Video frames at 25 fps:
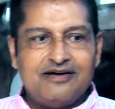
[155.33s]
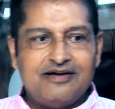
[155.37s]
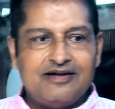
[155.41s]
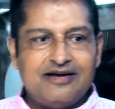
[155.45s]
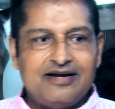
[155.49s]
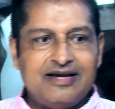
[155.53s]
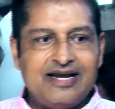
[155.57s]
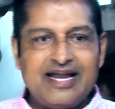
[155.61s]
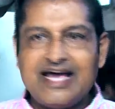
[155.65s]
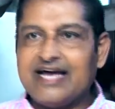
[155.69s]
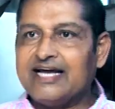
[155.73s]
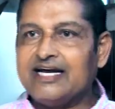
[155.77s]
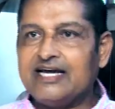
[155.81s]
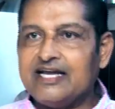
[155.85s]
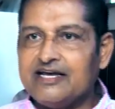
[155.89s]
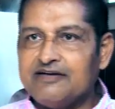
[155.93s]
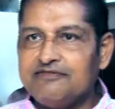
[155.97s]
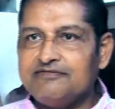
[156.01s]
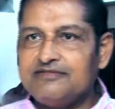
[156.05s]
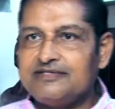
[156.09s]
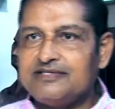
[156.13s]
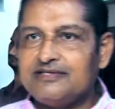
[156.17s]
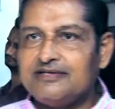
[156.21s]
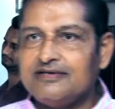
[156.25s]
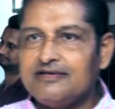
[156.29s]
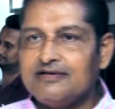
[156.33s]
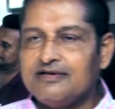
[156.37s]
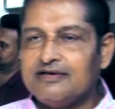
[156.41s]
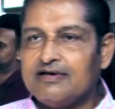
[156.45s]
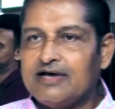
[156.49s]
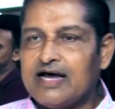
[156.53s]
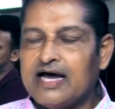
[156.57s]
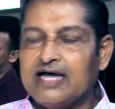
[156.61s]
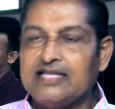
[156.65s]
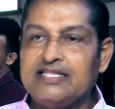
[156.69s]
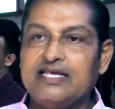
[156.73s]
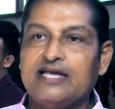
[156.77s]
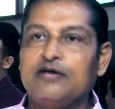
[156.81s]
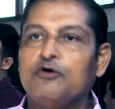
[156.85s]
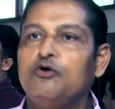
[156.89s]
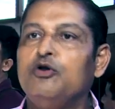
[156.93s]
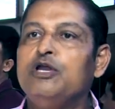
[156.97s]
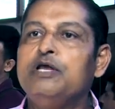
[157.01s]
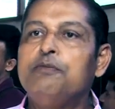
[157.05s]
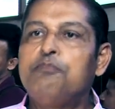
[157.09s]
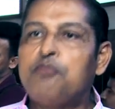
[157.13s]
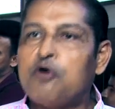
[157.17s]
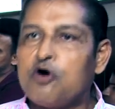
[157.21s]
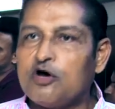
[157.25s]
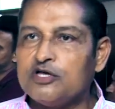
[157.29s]
negatives, I think
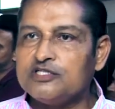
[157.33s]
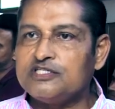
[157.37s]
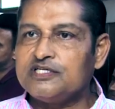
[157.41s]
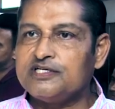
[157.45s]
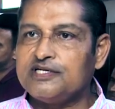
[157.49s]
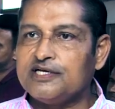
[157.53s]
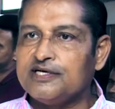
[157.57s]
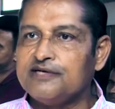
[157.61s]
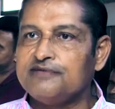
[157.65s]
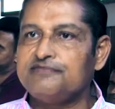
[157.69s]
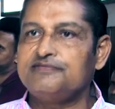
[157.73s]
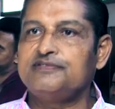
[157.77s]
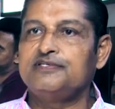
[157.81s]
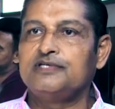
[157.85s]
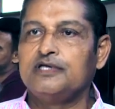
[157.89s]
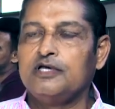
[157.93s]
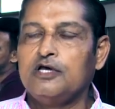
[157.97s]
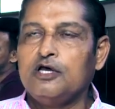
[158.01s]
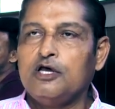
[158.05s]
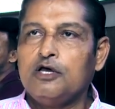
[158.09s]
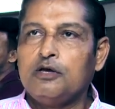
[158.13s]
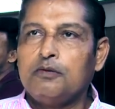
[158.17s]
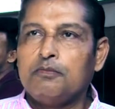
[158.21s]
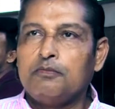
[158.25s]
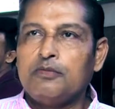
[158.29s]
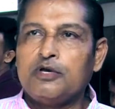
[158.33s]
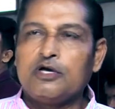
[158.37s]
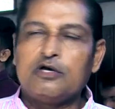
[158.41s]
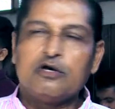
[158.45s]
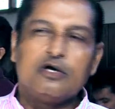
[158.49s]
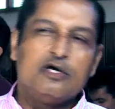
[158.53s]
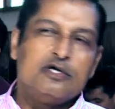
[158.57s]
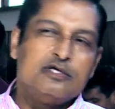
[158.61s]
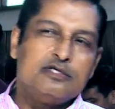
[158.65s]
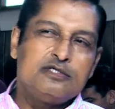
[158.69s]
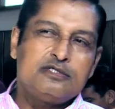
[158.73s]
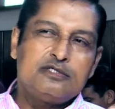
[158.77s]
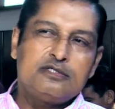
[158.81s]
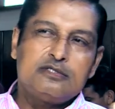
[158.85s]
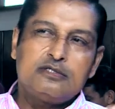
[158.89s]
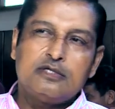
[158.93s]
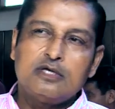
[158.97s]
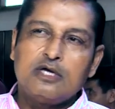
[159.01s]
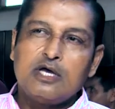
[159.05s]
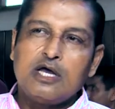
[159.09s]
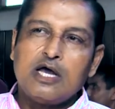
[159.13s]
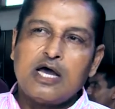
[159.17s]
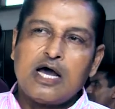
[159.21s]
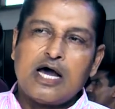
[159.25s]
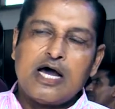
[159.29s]
only positives, because
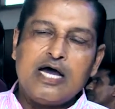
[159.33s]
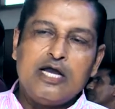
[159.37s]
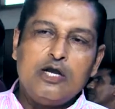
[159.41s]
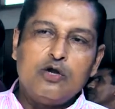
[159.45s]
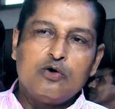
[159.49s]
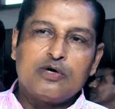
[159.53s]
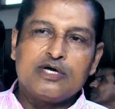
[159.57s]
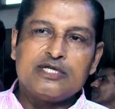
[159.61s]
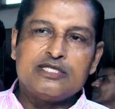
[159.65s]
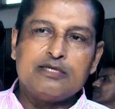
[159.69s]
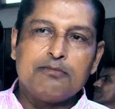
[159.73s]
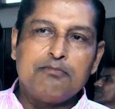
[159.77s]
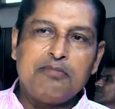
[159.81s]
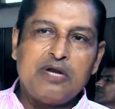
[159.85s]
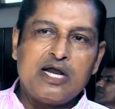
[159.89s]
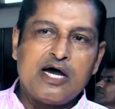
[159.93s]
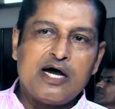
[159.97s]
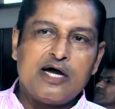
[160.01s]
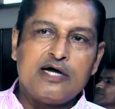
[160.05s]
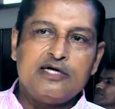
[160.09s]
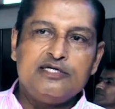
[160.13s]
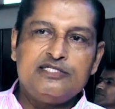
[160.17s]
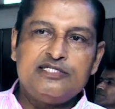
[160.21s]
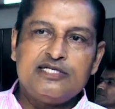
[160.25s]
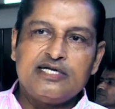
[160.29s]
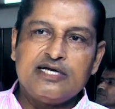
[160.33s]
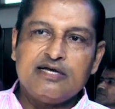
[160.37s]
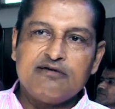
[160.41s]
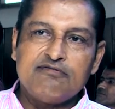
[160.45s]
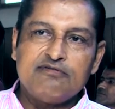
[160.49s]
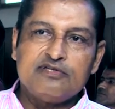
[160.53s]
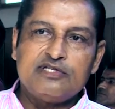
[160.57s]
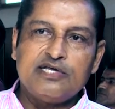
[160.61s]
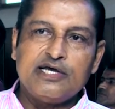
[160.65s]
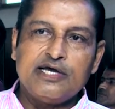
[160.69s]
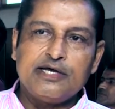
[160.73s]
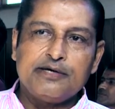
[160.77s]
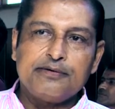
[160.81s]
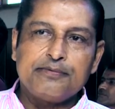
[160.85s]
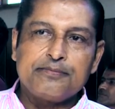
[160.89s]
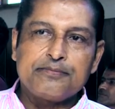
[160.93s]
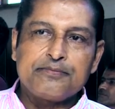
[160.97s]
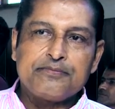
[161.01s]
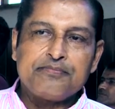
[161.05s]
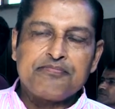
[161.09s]
I look at the bloods and everything.